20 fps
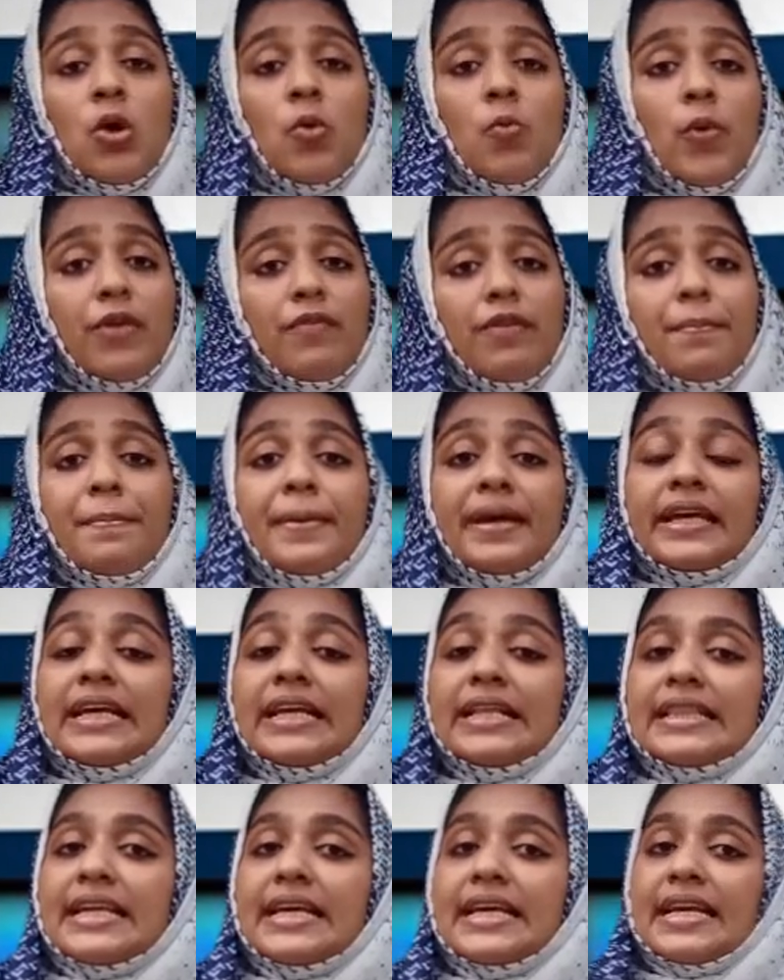When we
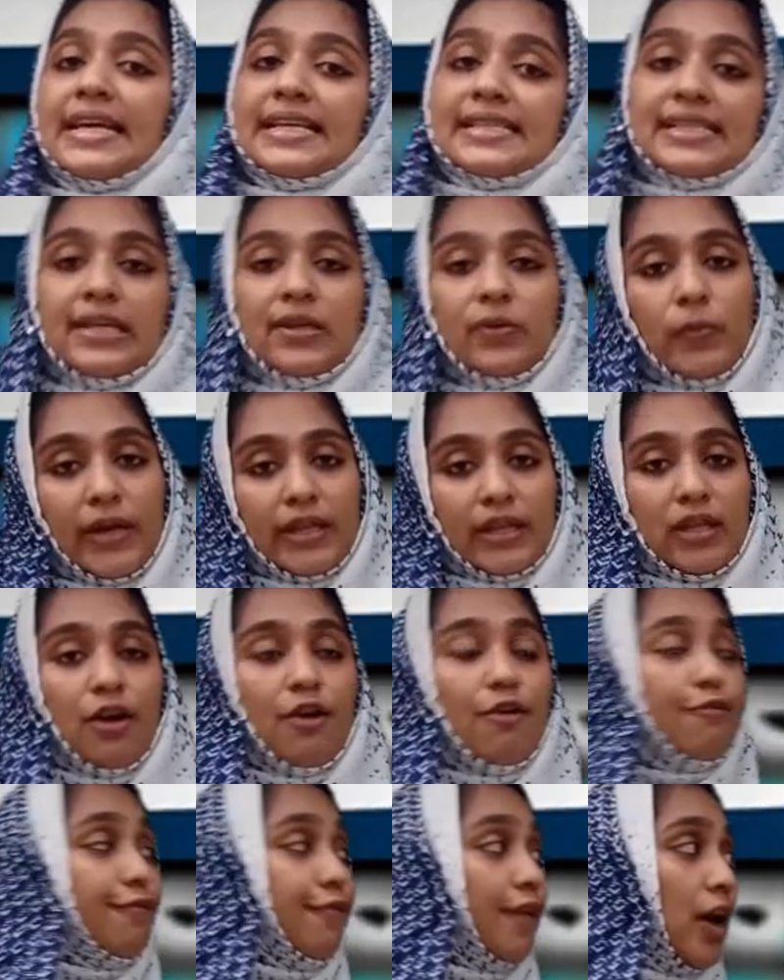begin the lesson with
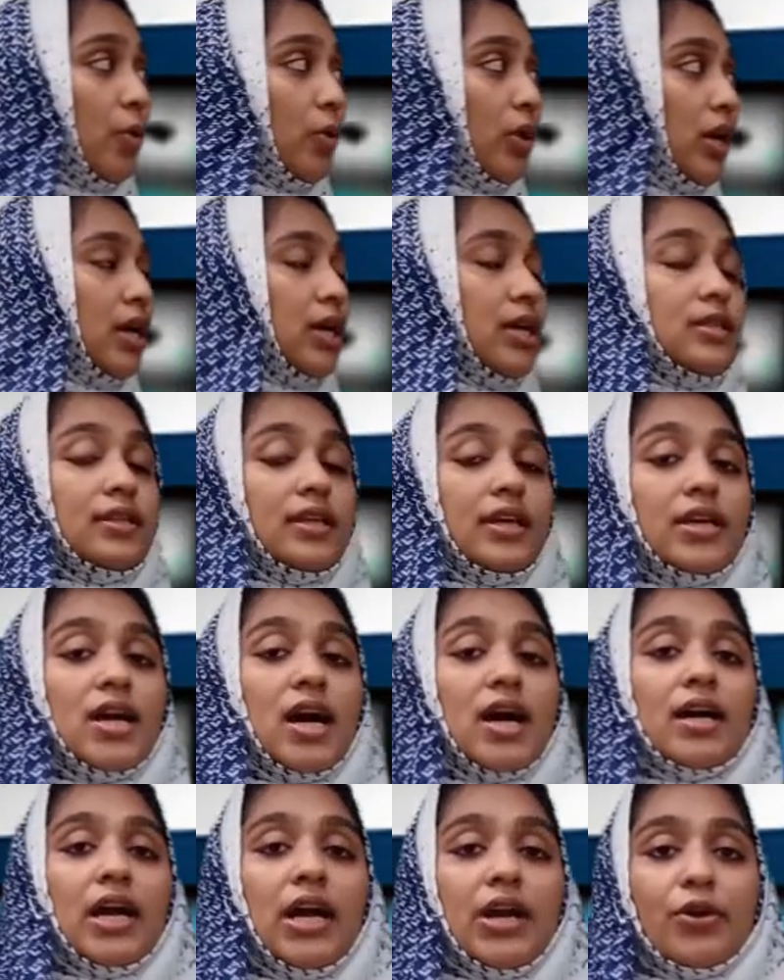Fowler, the
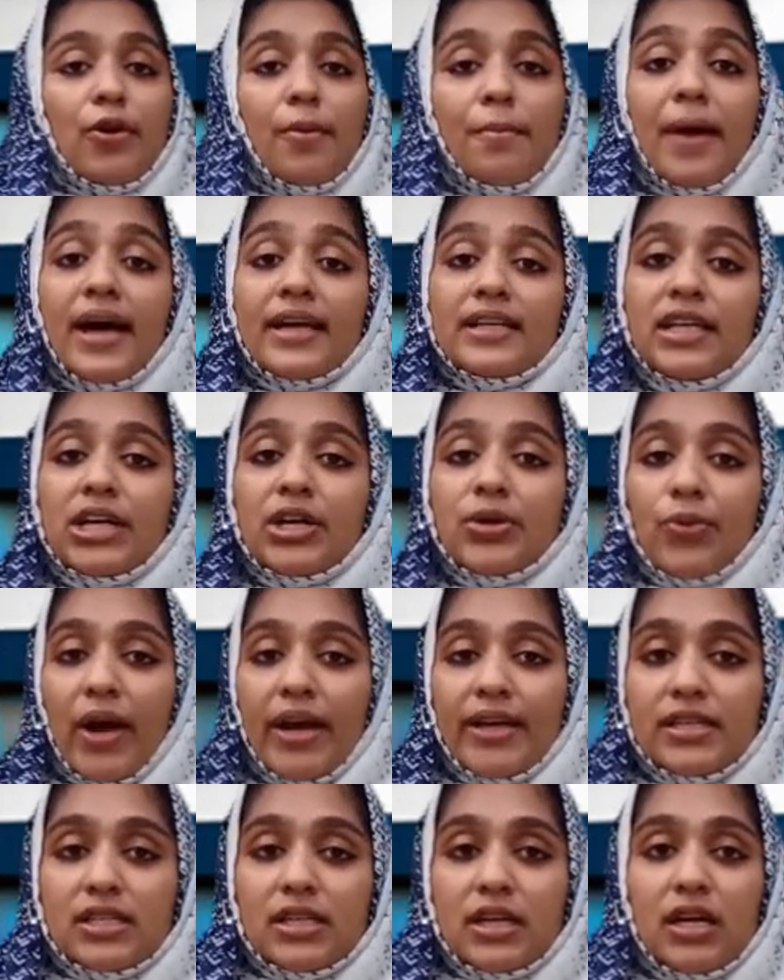young and romantic
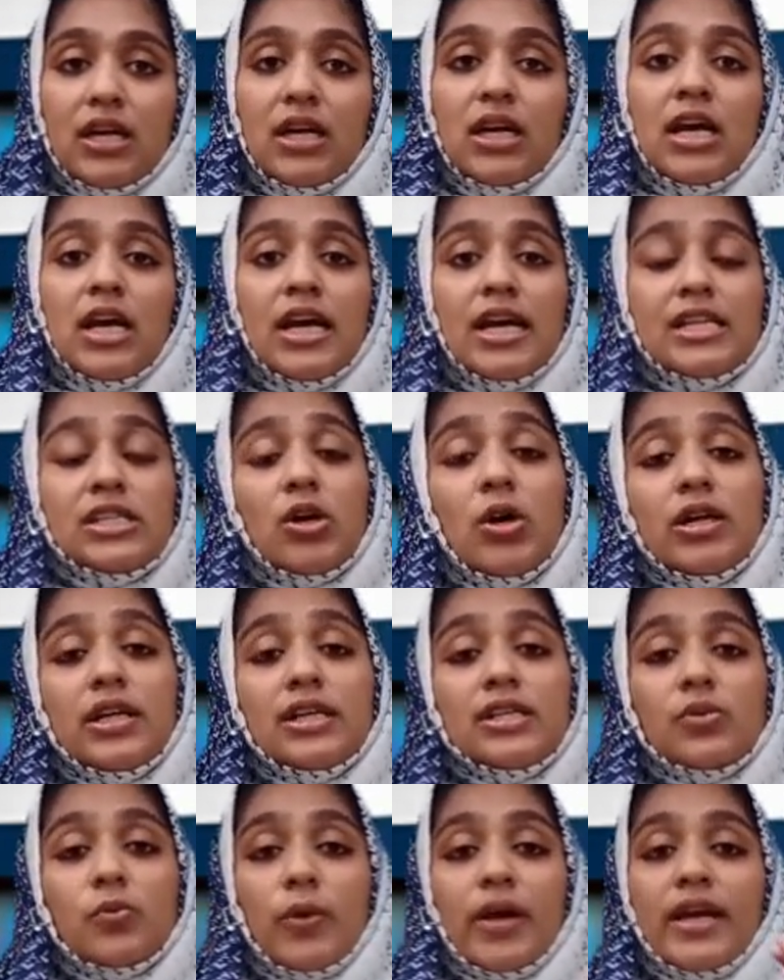writer, is on
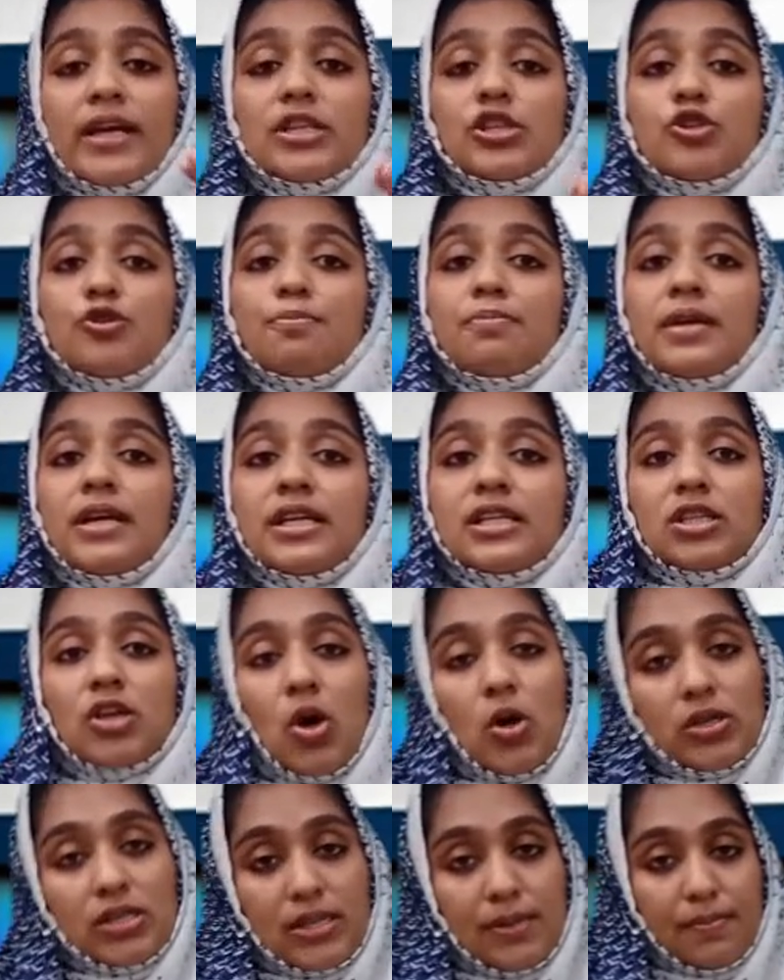his way to meet
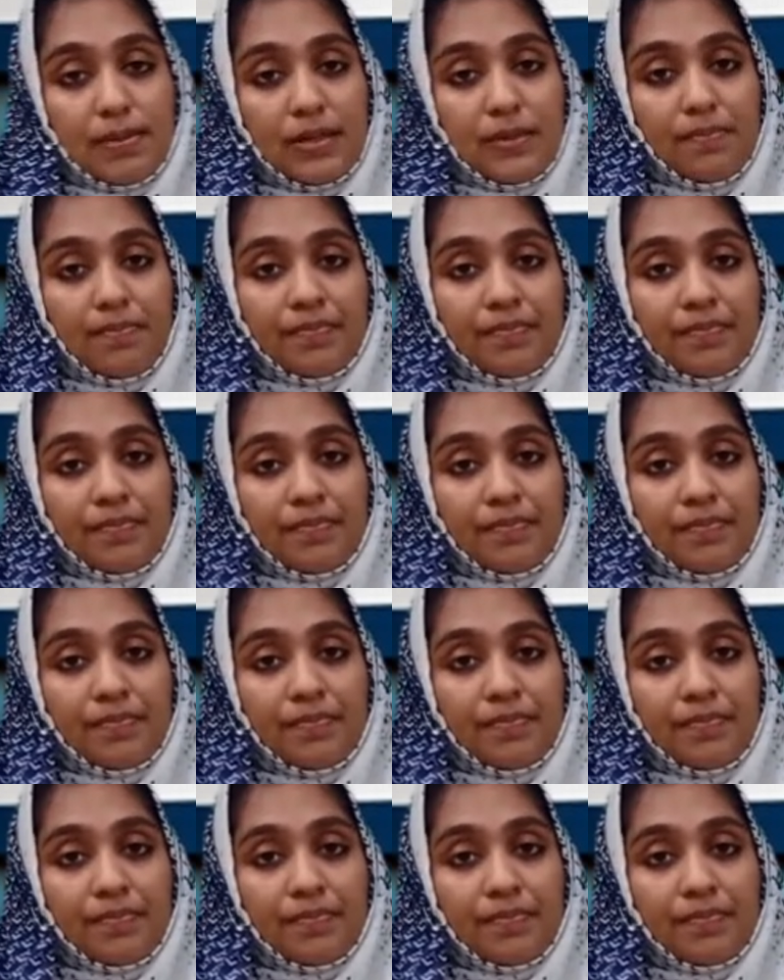Ausable.